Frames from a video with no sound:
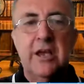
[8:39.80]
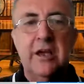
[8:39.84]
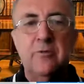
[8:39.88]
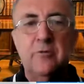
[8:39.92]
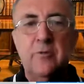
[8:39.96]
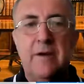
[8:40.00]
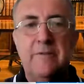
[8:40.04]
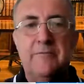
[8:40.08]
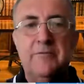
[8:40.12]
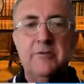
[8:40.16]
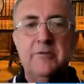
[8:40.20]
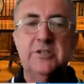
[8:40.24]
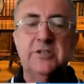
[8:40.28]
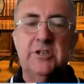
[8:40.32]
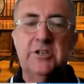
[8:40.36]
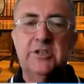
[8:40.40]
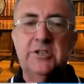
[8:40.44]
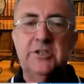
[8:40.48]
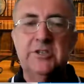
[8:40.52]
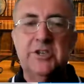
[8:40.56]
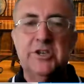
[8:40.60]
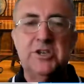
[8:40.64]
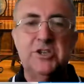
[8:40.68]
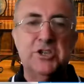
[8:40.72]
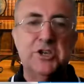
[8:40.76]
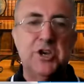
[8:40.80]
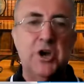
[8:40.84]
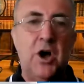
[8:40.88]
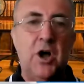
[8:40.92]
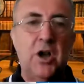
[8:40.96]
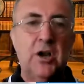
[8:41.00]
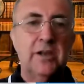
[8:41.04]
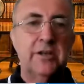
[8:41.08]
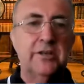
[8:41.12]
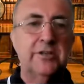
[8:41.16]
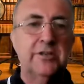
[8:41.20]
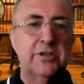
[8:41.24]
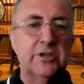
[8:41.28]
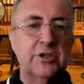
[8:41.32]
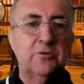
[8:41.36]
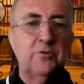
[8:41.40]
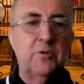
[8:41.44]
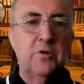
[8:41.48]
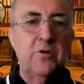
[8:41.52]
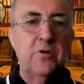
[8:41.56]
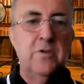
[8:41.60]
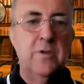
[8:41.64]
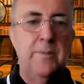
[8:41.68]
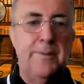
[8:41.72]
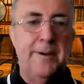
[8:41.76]
references to scholars
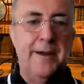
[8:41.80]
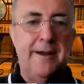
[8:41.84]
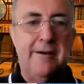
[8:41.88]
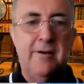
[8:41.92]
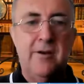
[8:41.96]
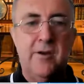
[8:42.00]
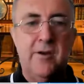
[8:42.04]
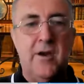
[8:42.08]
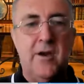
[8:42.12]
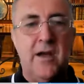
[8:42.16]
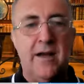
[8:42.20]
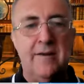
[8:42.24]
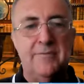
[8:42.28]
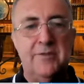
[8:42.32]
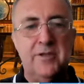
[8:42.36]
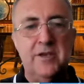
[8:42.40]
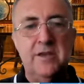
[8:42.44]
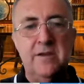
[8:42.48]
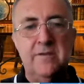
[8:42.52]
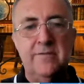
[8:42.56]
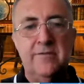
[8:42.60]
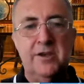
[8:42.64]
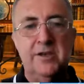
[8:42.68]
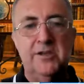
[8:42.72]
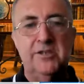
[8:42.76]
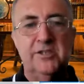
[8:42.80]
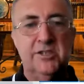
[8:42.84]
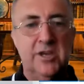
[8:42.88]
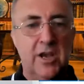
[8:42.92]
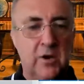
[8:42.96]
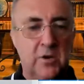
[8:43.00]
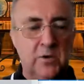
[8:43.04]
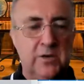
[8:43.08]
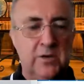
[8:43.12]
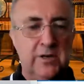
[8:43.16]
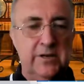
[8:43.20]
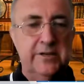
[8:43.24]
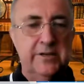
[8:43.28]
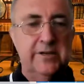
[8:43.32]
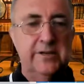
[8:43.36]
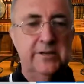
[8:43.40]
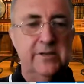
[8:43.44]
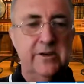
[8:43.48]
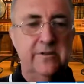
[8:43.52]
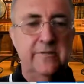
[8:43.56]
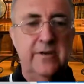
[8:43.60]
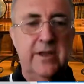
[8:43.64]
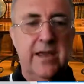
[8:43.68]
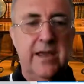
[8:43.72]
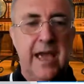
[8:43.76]
through the paragraph that you've consulted as
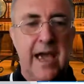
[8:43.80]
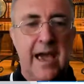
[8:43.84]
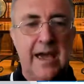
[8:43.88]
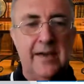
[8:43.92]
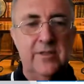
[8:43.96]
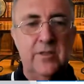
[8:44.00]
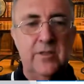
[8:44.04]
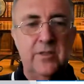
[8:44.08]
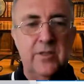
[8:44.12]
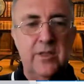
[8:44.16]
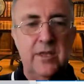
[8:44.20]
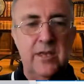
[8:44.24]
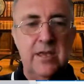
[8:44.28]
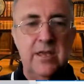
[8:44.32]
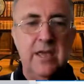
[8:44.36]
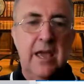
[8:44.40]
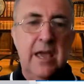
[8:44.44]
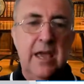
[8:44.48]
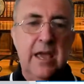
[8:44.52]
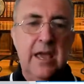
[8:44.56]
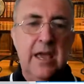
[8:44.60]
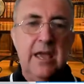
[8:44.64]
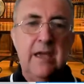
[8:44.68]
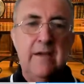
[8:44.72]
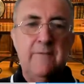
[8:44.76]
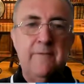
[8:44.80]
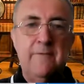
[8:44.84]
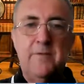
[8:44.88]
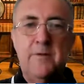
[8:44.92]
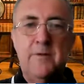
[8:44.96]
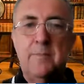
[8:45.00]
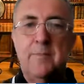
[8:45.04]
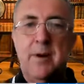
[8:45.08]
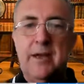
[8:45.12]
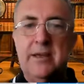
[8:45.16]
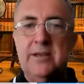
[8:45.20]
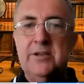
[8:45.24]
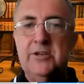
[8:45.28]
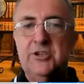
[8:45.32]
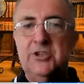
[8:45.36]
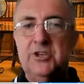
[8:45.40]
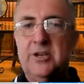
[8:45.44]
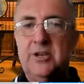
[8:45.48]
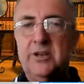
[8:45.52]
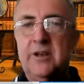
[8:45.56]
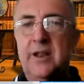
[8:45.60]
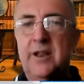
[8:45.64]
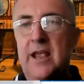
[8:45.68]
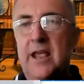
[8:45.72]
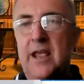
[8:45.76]
you've gathered the
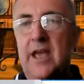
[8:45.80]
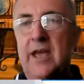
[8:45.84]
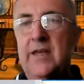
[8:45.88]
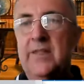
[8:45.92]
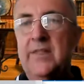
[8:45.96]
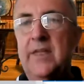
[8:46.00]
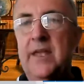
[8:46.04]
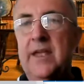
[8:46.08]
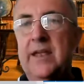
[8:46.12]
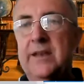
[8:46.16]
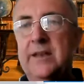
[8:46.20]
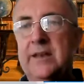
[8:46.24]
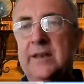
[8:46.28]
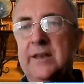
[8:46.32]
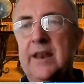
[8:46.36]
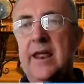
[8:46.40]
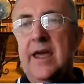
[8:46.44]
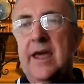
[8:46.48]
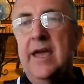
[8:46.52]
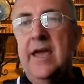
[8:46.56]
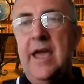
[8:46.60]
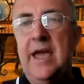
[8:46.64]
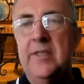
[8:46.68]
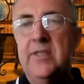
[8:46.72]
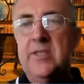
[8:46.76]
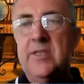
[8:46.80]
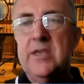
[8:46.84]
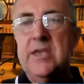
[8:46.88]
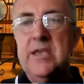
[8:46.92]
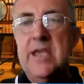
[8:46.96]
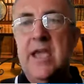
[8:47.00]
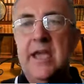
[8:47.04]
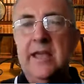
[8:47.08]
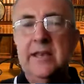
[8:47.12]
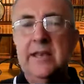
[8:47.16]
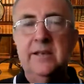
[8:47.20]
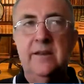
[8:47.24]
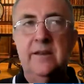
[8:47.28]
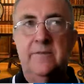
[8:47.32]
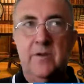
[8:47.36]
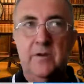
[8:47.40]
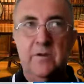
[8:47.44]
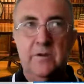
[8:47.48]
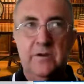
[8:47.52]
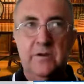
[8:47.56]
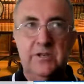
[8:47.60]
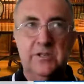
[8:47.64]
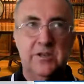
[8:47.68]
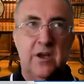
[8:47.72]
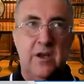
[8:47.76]
information. And then at the end of
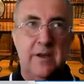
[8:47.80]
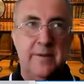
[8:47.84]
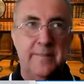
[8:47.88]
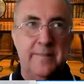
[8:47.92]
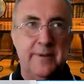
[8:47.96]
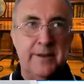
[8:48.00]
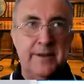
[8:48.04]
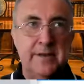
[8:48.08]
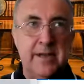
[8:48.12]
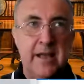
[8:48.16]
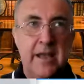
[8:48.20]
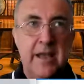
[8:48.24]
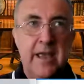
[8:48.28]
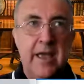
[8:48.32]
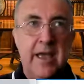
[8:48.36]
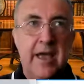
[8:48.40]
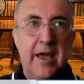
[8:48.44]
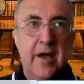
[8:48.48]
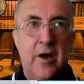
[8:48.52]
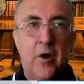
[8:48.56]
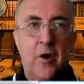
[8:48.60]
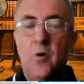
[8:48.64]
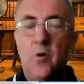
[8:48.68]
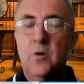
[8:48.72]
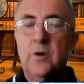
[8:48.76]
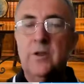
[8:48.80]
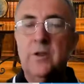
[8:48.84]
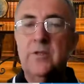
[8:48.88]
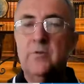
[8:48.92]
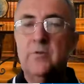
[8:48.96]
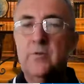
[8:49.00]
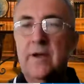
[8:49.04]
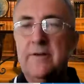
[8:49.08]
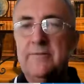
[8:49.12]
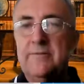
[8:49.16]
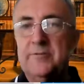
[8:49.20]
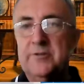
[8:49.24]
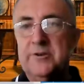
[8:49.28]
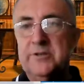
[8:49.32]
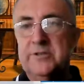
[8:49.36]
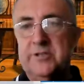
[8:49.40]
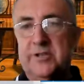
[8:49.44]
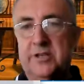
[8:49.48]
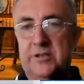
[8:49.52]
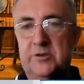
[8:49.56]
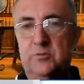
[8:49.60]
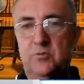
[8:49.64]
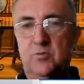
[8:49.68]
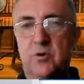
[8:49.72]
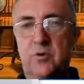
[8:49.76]
your assignment, all of the
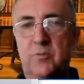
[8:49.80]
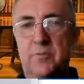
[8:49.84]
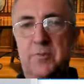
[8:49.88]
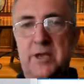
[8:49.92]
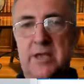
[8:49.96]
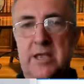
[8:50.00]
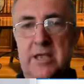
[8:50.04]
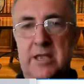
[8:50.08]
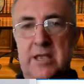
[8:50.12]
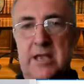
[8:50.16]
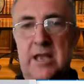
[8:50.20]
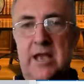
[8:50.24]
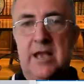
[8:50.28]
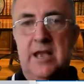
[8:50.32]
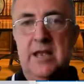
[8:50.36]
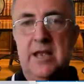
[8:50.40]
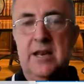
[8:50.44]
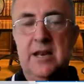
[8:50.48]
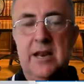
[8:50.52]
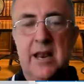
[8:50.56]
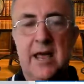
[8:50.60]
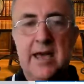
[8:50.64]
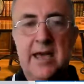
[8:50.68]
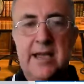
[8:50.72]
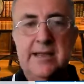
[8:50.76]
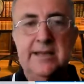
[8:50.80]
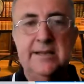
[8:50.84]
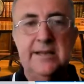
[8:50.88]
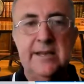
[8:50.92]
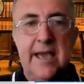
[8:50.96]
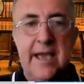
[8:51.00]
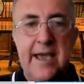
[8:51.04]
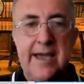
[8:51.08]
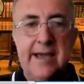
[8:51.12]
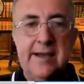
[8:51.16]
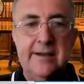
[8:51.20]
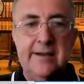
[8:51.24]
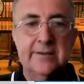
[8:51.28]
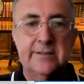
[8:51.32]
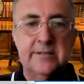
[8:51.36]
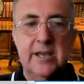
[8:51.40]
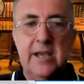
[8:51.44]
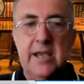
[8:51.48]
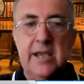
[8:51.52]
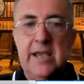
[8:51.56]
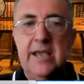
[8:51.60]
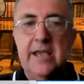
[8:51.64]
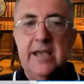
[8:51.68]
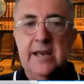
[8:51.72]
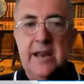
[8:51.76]
references will be laid out
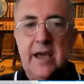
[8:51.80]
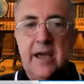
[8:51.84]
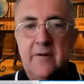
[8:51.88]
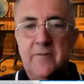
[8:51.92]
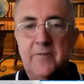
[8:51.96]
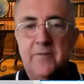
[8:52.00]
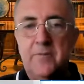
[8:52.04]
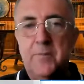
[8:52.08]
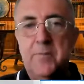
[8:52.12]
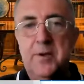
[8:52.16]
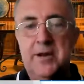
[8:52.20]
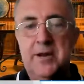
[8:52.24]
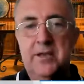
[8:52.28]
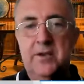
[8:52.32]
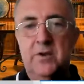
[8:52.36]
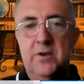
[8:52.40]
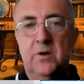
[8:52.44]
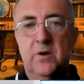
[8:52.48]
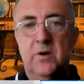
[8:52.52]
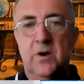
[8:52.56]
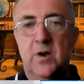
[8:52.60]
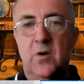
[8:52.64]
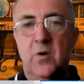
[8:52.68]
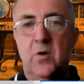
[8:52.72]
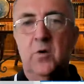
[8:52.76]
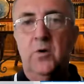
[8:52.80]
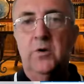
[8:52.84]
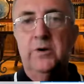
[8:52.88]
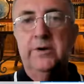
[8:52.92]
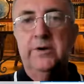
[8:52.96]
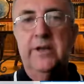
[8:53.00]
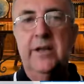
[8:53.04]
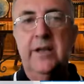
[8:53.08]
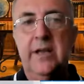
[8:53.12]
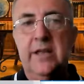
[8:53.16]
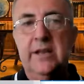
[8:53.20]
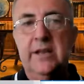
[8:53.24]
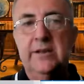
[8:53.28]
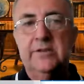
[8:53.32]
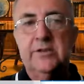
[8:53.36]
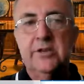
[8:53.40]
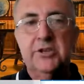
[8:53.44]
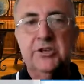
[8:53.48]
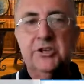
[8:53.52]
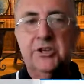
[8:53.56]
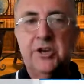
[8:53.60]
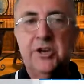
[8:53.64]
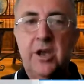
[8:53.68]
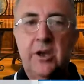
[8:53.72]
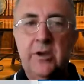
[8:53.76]
in alphabetical order to
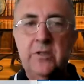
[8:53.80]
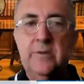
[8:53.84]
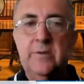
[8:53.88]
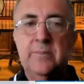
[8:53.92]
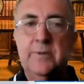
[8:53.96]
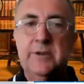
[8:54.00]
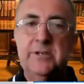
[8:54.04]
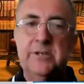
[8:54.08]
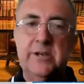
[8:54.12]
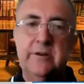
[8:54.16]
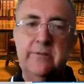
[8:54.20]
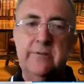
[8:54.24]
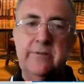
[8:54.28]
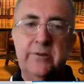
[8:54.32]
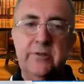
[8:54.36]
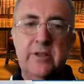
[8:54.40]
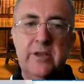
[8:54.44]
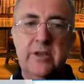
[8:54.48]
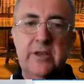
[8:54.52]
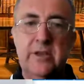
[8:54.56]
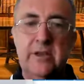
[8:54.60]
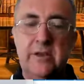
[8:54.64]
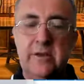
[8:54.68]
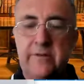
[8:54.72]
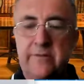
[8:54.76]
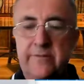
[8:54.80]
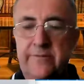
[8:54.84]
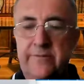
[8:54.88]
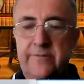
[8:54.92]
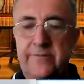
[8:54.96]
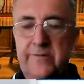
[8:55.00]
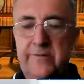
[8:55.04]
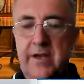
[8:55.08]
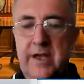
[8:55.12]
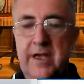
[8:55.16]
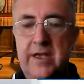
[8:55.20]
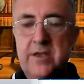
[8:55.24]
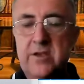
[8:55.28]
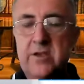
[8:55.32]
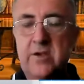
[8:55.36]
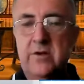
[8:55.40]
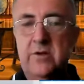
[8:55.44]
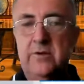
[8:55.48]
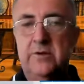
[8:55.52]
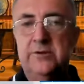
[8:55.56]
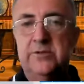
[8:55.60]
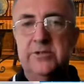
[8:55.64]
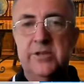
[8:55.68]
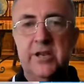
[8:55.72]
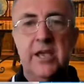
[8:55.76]
show the material that you've
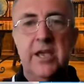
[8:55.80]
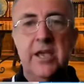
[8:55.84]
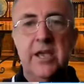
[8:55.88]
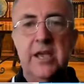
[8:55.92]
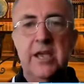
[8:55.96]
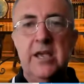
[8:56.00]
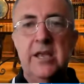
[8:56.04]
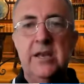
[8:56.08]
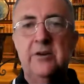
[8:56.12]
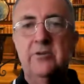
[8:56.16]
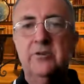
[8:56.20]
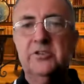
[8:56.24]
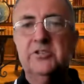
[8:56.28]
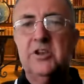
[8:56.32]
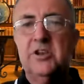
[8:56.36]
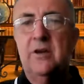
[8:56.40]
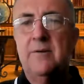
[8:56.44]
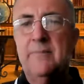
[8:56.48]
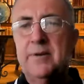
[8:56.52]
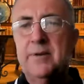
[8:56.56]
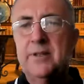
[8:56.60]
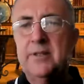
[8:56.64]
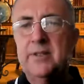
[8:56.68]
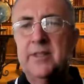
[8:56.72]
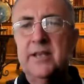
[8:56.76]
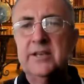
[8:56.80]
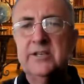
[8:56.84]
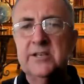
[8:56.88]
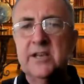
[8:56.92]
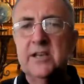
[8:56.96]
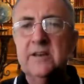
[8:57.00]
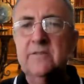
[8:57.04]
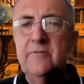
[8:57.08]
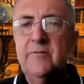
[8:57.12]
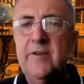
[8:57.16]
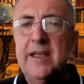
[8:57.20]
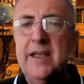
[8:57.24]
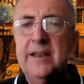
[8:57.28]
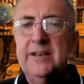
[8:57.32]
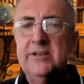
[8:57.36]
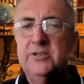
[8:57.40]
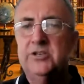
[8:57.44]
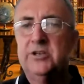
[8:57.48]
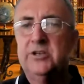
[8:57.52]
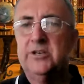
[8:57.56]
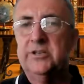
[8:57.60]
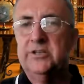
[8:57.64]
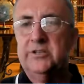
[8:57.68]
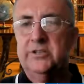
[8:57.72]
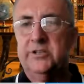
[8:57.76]
used in your assignment. There's
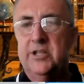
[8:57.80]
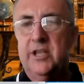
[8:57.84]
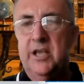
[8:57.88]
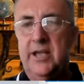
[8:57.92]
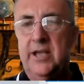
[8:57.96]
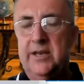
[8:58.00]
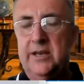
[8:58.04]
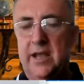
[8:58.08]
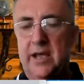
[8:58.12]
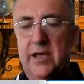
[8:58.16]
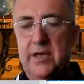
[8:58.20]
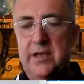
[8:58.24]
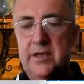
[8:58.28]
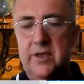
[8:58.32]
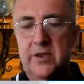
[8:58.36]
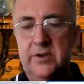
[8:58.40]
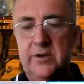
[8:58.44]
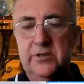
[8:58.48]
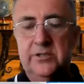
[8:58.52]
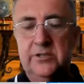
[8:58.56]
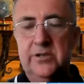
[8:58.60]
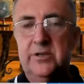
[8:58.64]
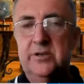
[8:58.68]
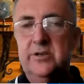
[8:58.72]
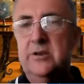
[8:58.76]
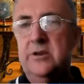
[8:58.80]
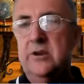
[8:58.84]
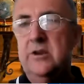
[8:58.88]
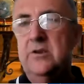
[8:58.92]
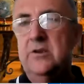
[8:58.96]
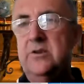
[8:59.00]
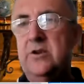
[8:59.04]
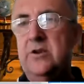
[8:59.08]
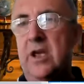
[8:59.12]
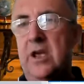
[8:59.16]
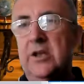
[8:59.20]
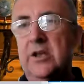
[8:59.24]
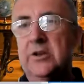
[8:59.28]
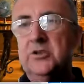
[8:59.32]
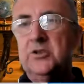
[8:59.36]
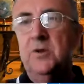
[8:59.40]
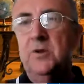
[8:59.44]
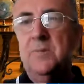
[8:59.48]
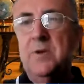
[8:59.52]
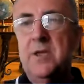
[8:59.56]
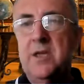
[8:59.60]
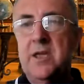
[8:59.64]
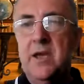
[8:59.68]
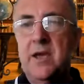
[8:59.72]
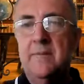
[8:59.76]
conventions that are used, and you
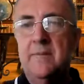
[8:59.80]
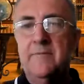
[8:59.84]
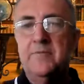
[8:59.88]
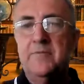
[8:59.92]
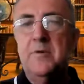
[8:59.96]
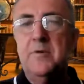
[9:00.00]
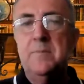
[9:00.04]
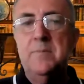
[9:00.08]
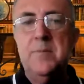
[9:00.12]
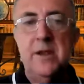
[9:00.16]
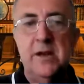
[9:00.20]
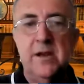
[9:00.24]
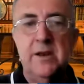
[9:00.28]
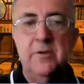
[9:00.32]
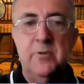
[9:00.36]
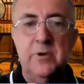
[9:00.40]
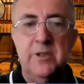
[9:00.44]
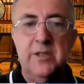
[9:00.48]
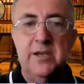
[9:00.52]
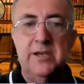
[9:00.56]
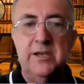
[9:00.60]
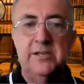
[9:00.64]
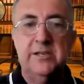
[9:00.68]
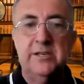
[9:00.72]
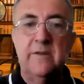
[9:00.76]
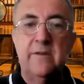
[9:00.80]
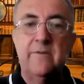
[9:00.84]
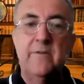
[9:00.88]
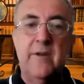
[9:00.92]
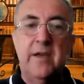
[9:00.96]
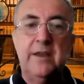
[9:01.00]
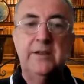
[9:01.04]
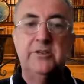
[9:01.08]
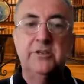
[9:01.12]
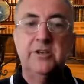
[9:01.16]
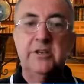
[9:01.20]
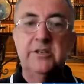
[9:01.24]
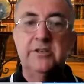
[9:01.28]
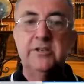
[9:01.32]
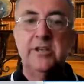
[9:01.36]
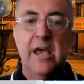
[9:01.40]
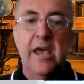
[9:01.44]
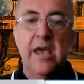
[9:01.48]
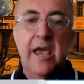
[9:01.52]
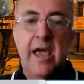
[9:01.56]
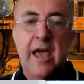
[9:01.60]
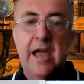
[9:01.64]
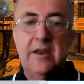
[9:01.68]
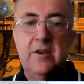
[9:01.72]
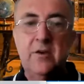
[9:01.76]
should become familiar with these conventions,
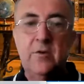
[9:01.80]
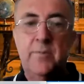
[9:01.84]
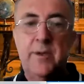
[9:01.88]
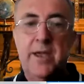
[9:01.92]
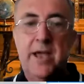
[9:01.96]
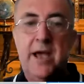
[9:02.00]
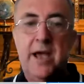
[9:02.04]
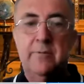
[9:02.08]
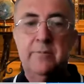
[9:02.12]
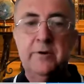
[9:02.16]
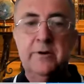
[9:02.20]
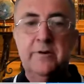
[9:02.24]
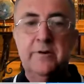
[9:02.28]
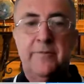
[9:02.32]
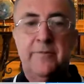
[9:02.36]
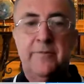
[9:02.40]
and you'll be able to